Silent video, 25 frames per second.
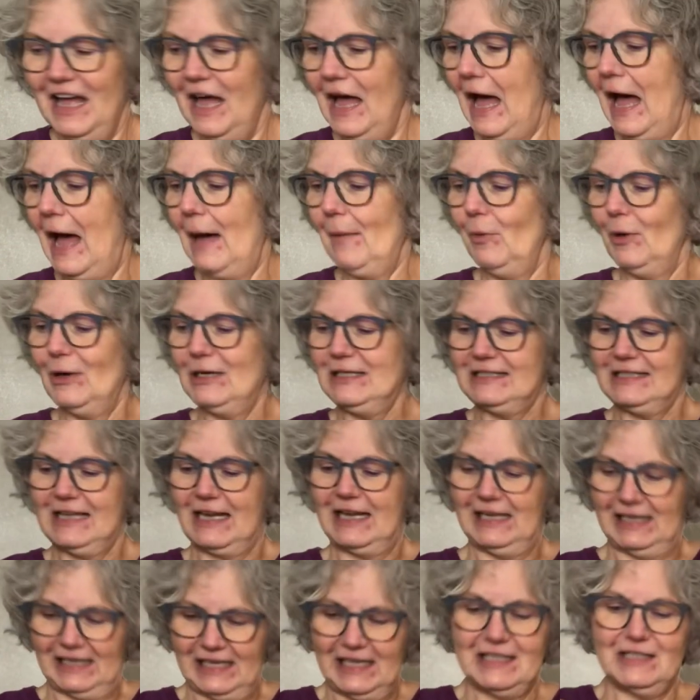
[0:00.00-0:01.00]
I'm always
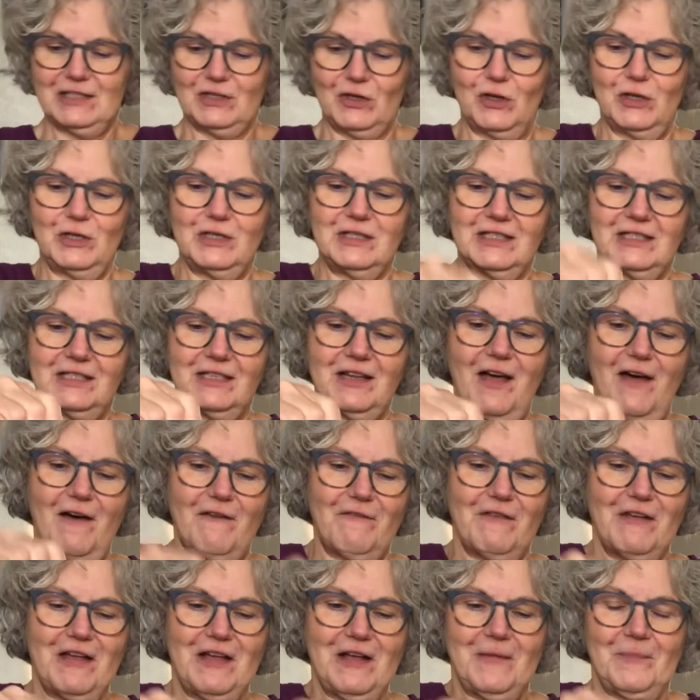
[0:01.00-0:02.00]
saying it's good stuff.
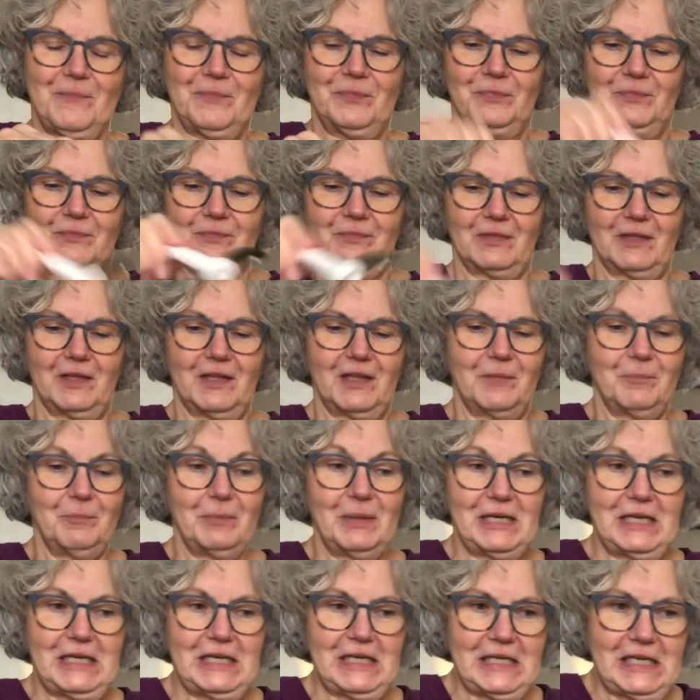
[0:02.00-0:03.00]

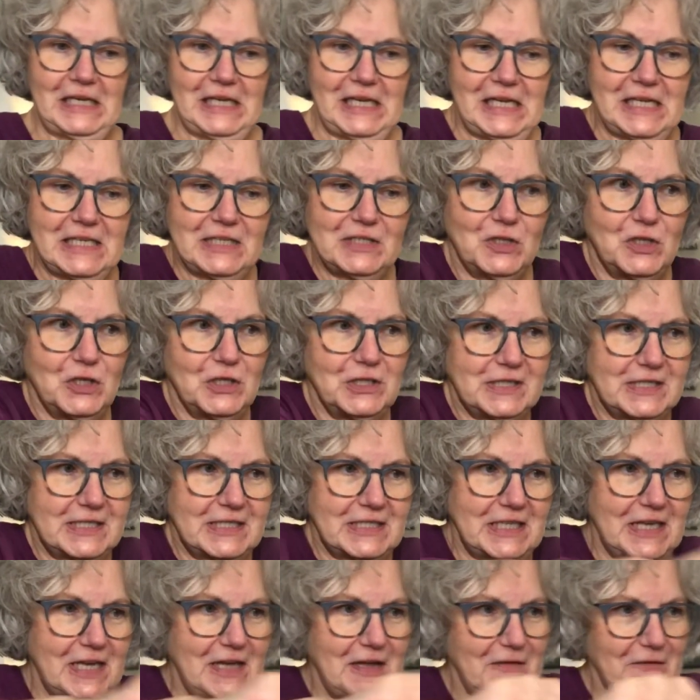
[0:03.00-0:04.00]
But it is good
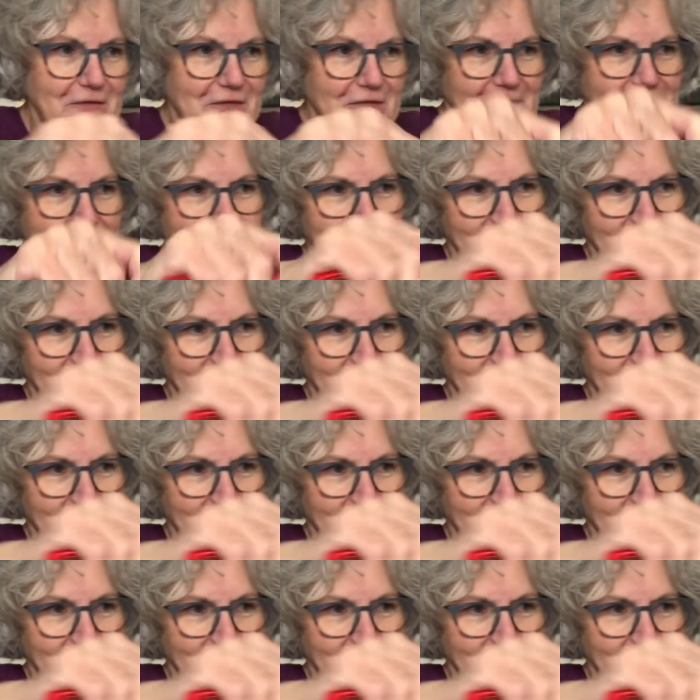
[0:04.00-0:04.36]
stuff.